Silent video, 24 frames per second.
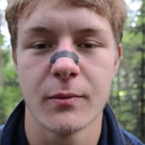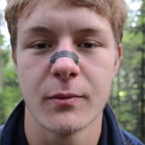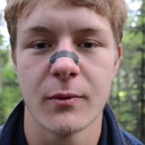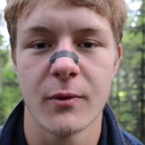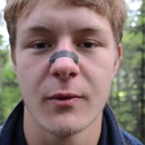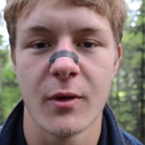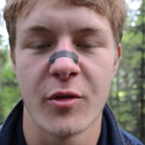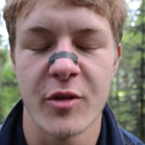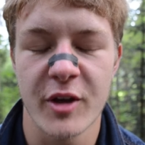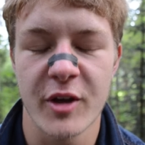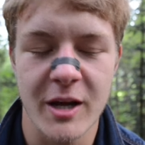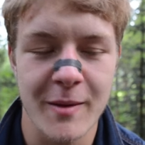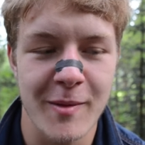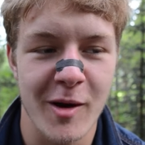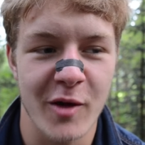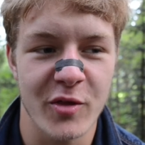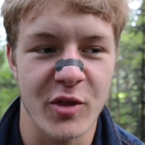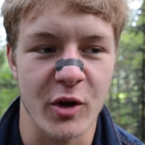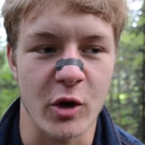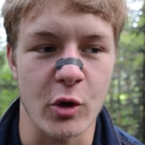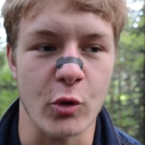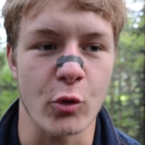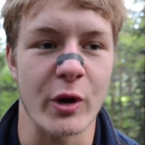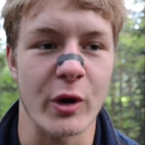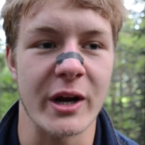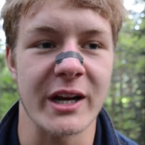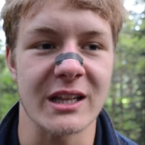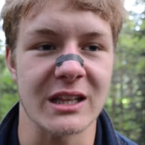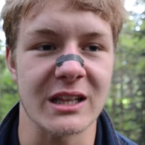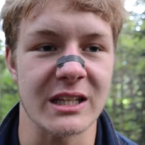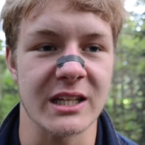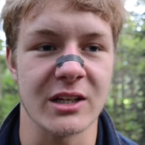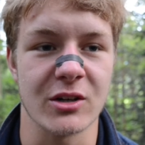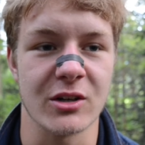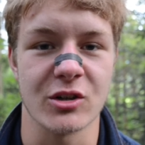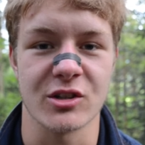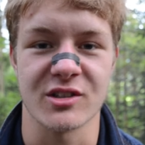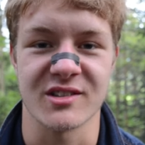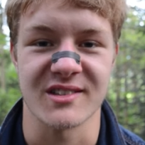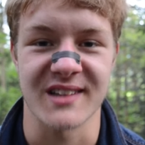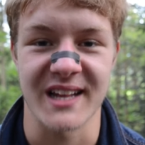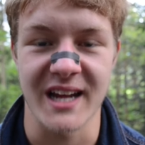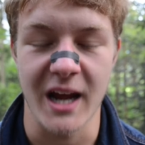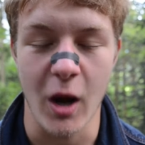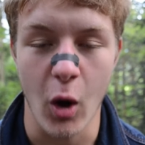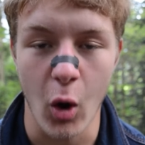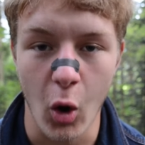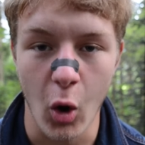Think about the great leaders. They
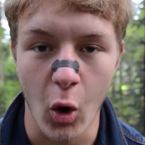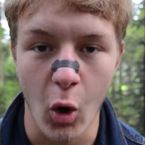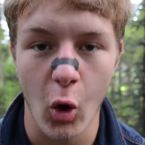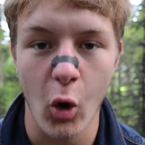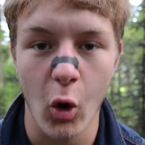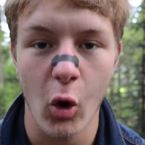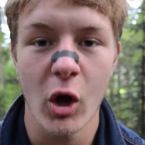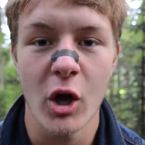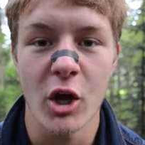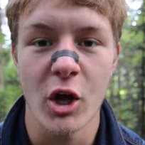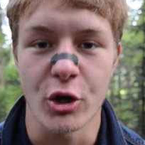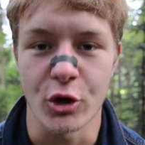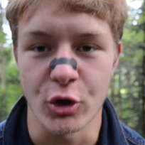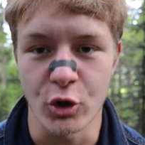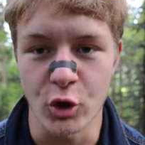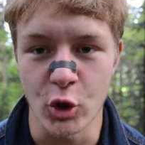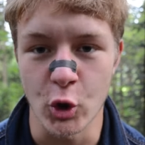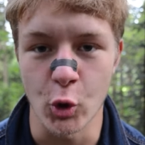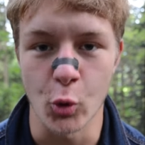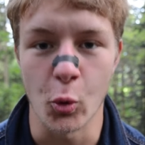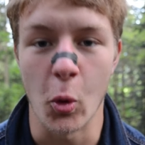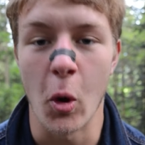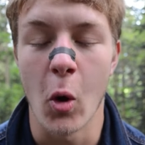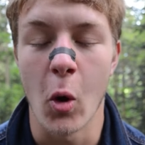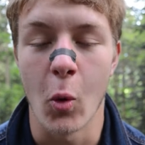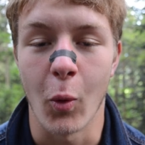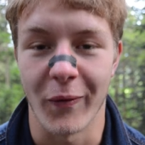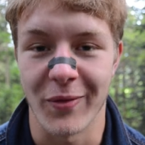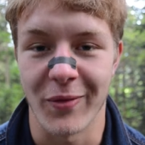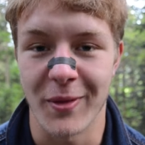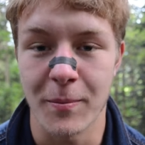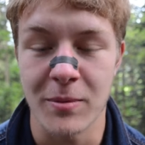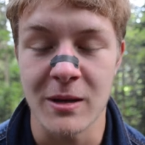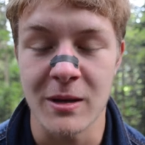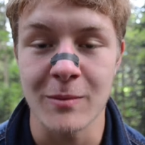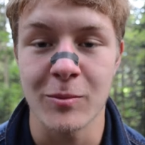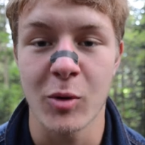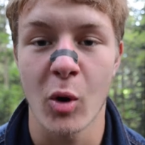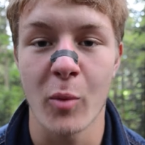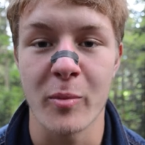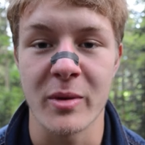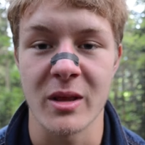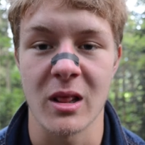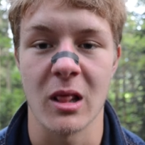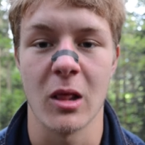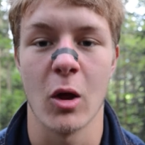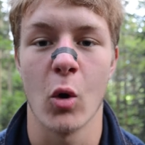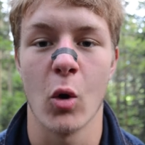all knew what the people
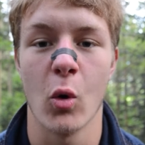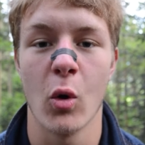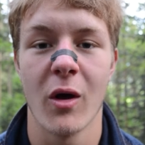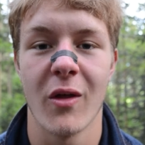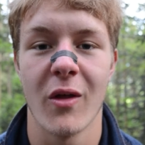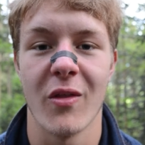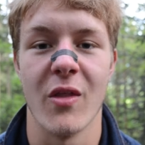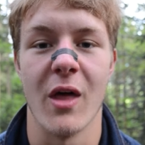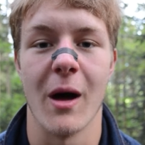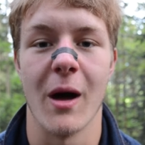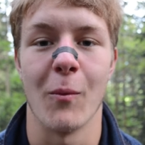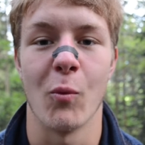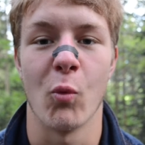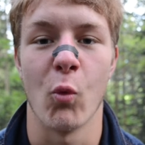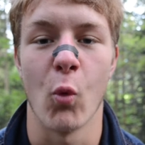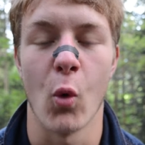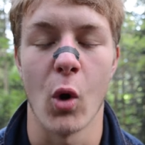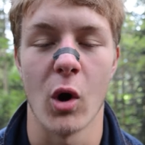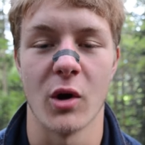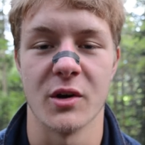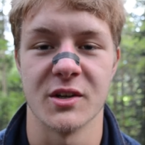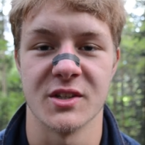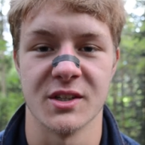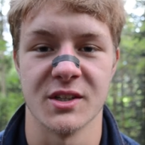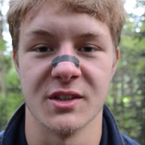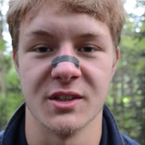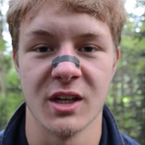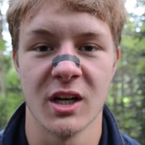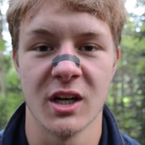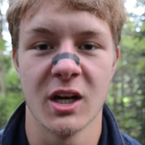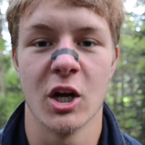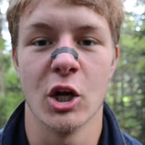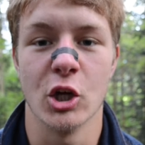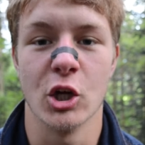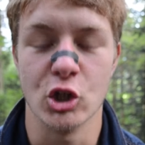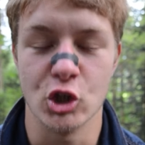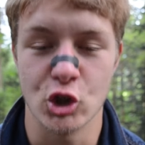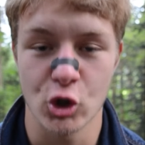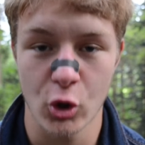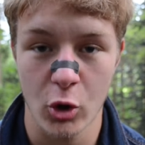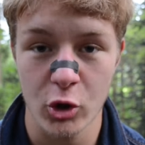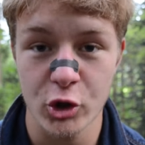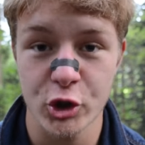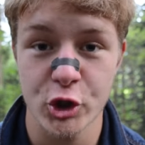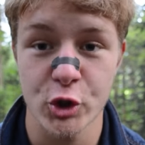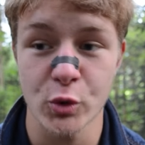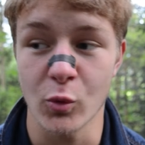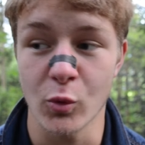below them wanted.
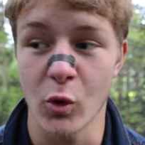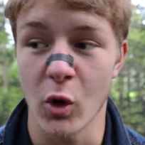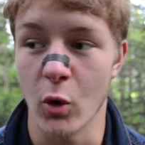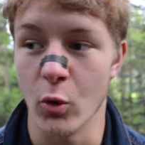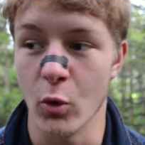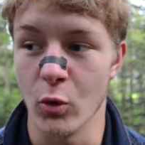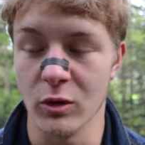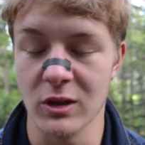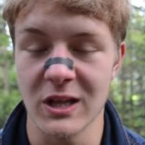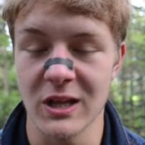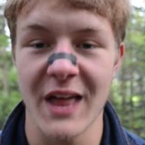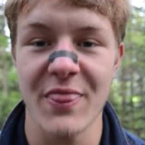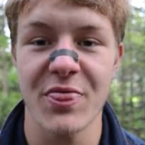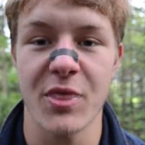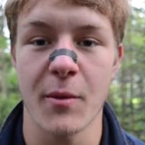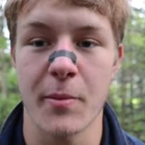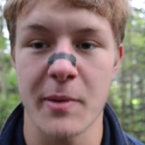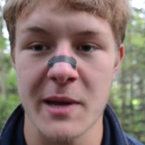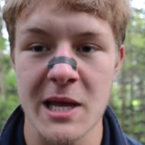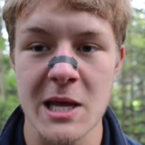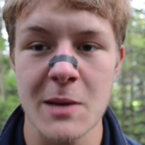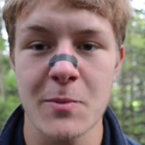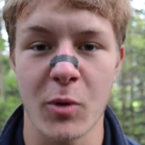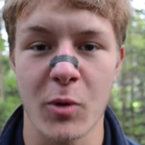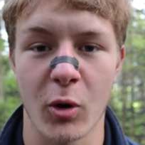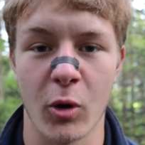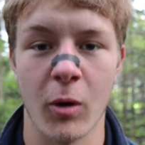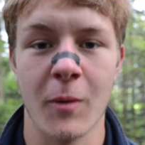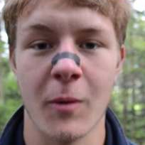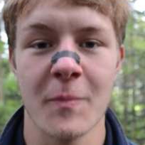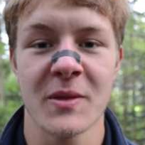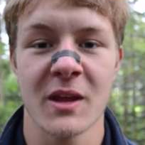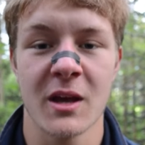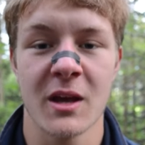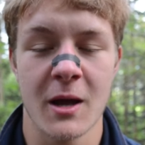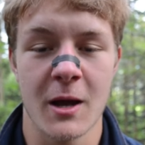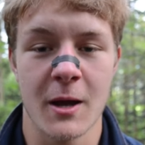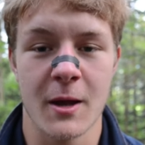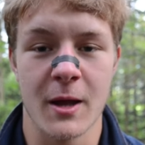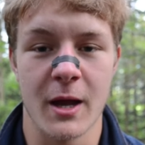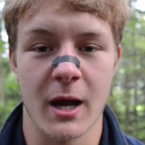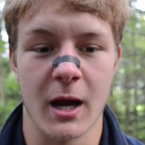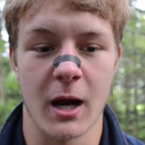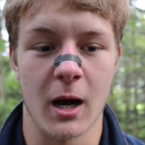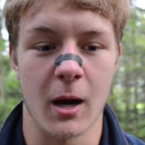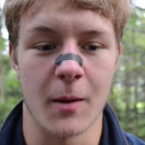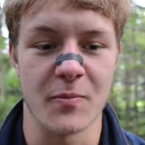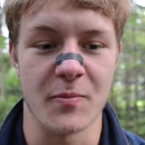Joshua, who led the people
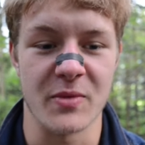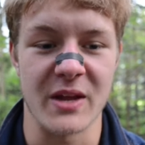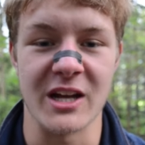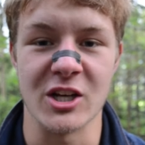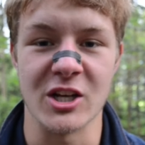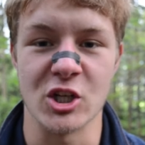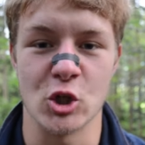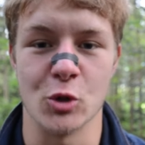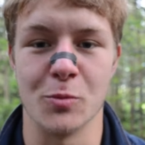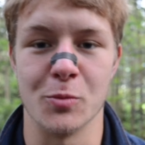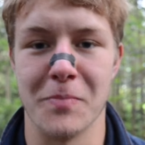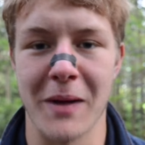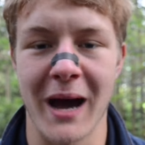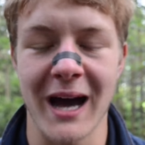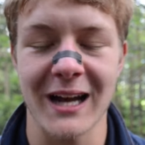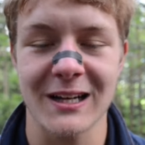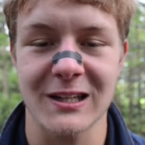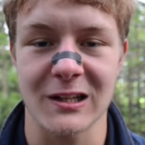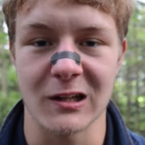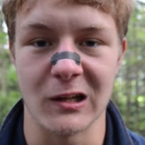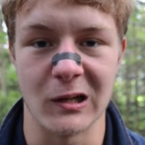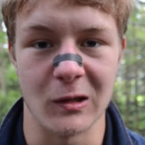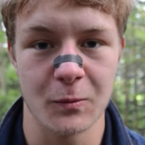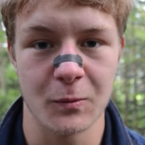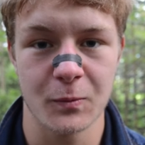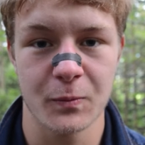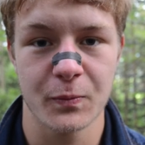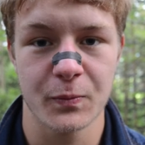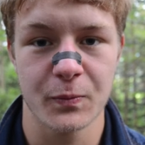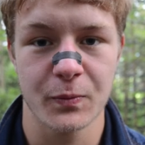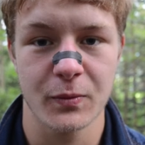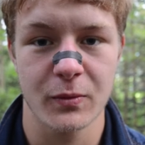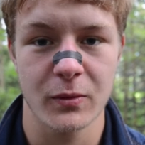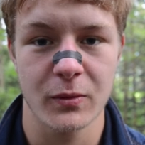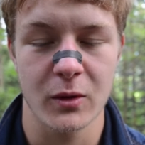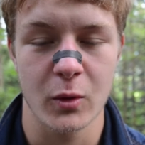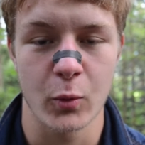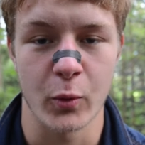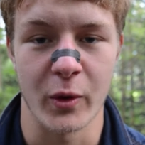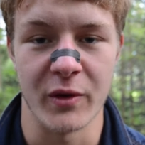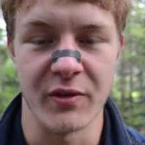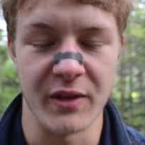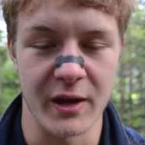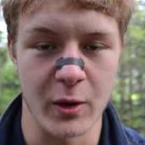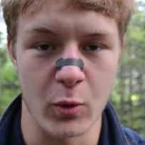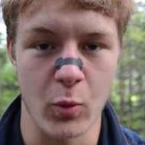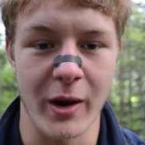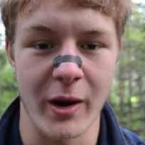um, into battle when
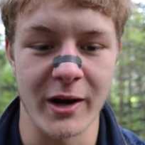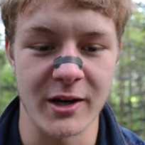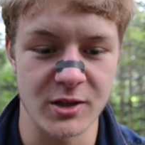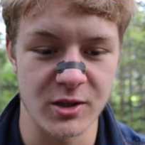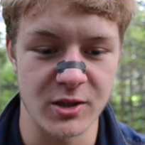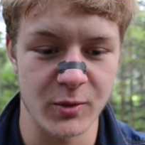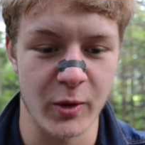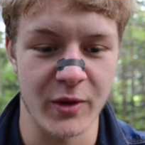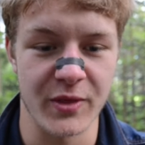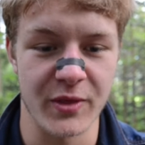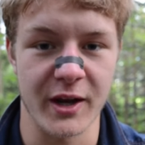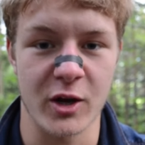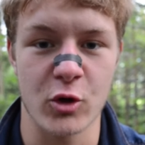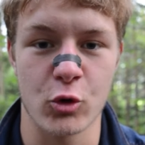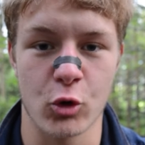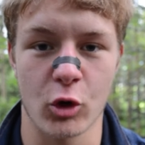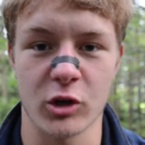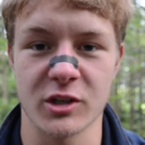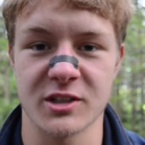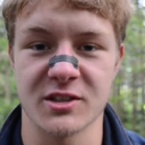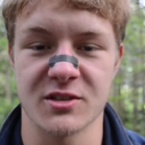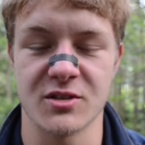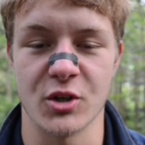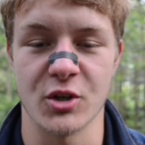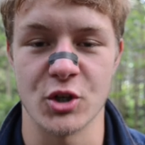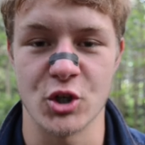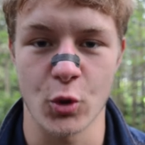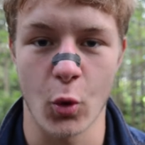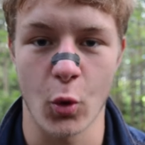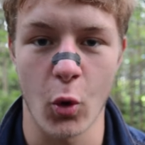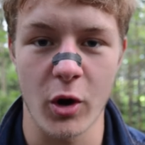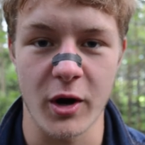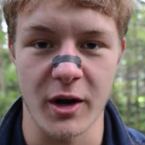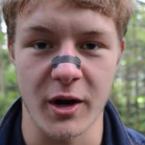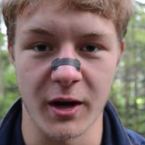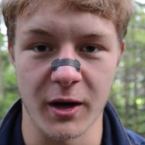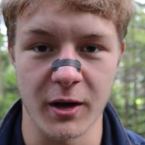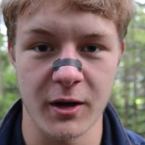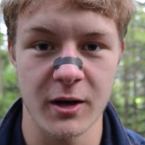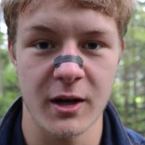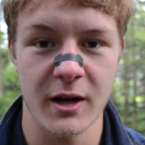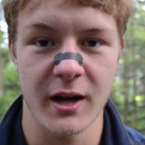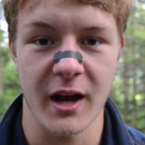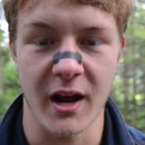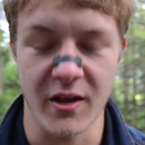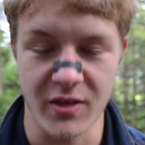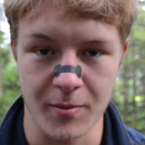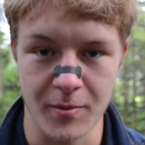they went when they crossed the Jordan
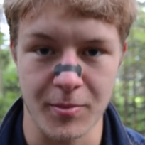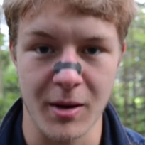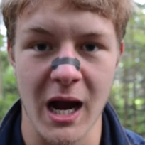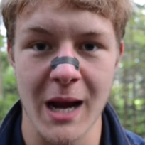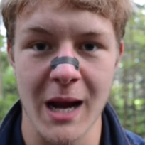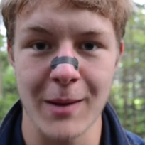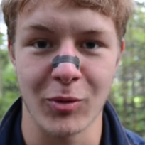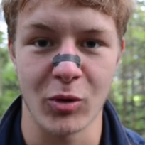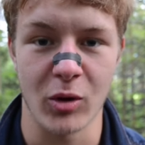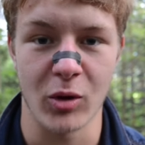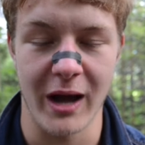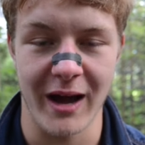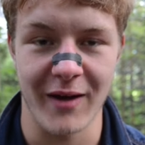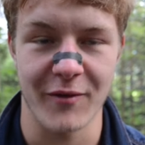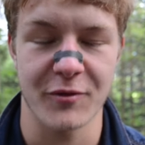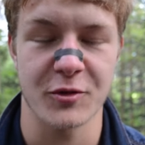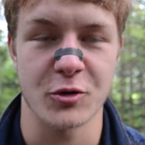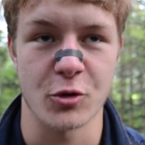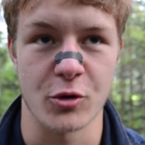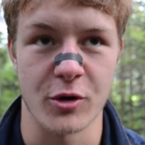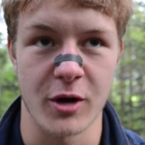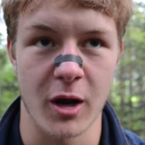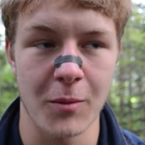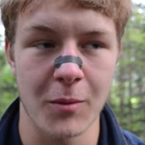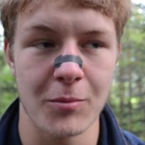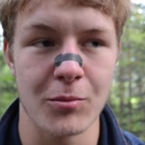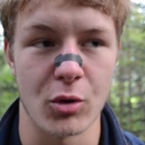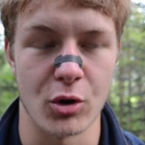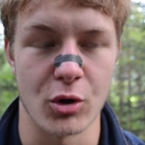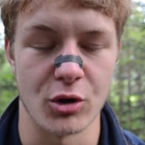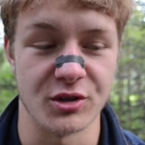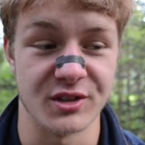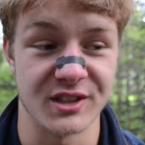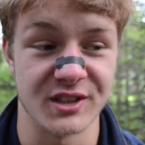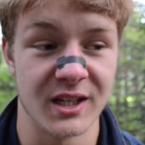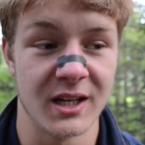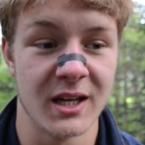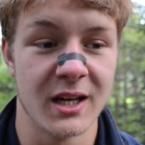in the Bible after Numbers,